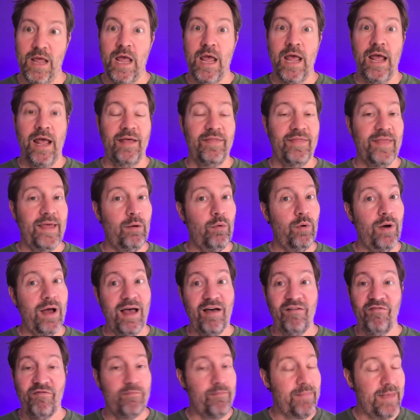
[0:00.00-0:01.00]
And they will
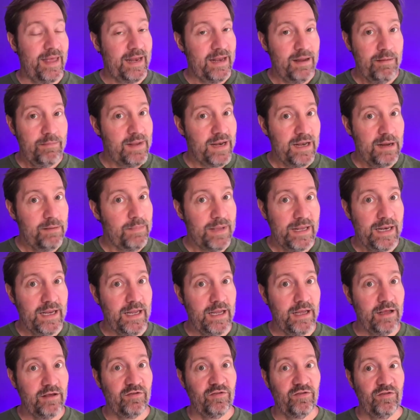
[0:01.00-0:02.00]
have many, many, many
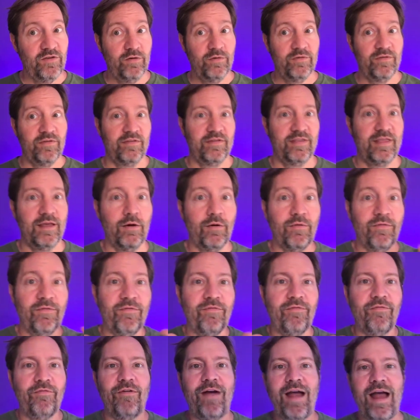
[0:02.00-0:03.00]
excuses. They're
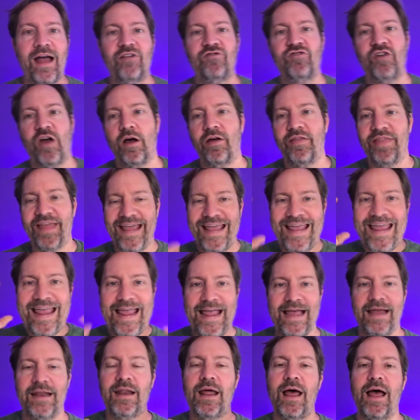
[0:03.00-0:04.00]
fragile. They
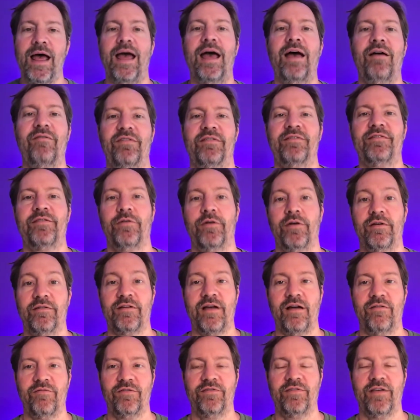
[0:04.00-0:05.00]
cannot have a serious
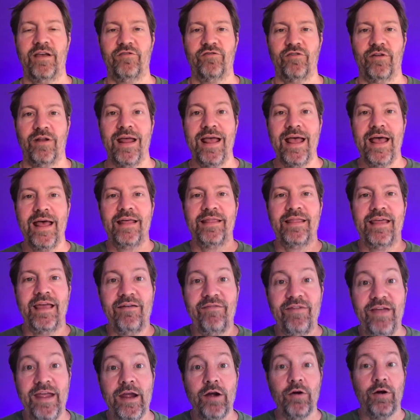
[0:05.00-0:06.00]
conversation. They have
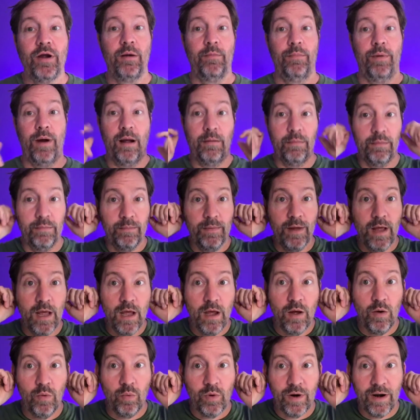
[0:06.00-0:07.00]
a hearing problem.
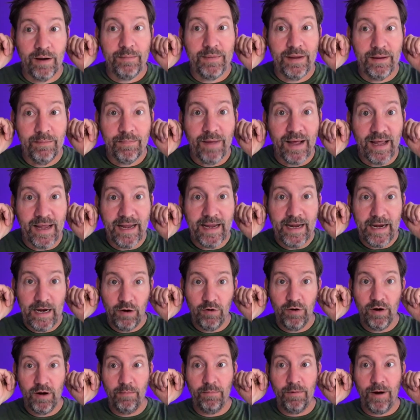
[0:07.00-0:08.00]
What I mean by a
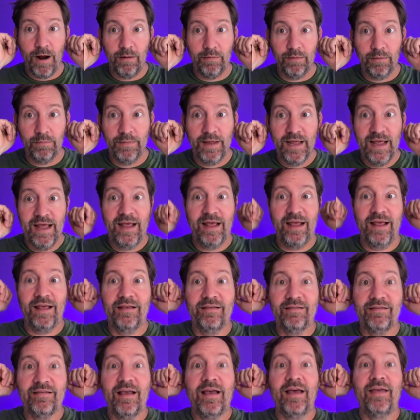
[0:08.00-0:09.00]
hearing problem
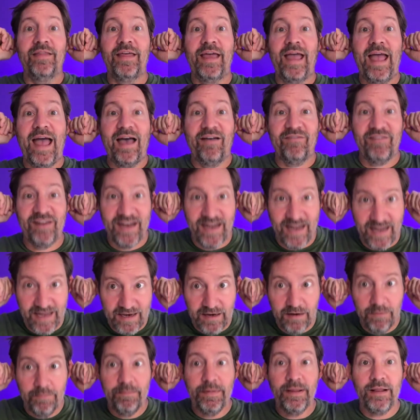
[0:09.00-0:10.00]
is they have an
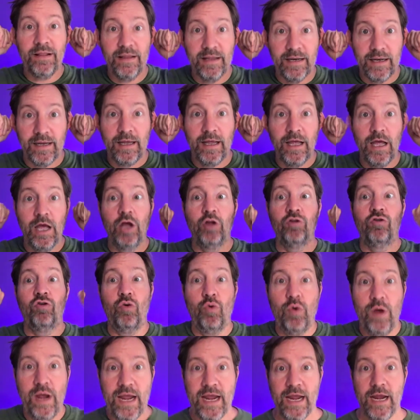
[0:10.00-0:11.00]
inability to
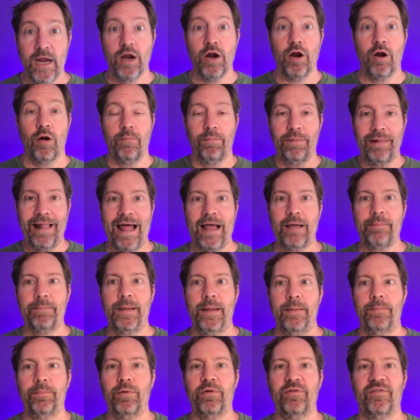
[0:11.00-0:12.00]
hear black
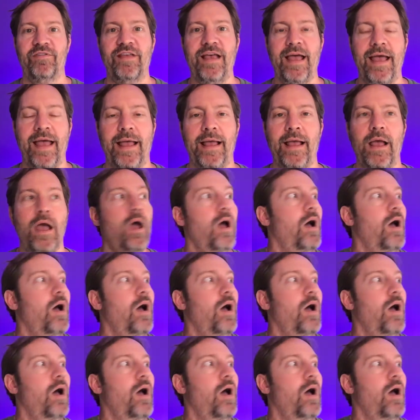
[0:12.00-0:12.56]
people saying,